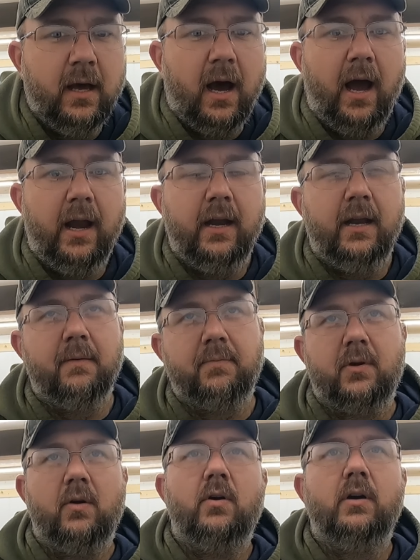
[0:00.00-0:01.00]
I ended
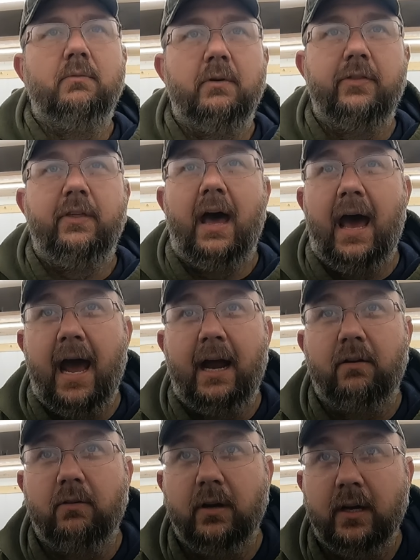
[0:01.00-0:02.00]
up going with the
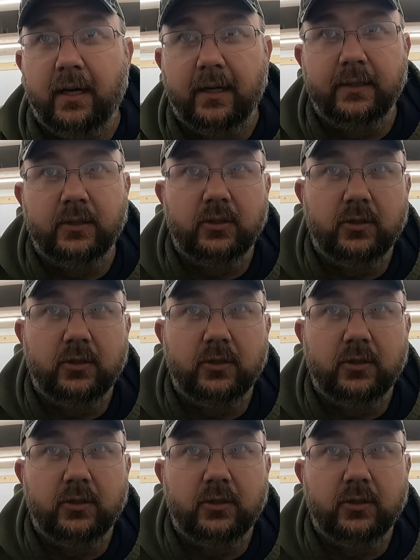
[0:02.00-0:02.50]
Acura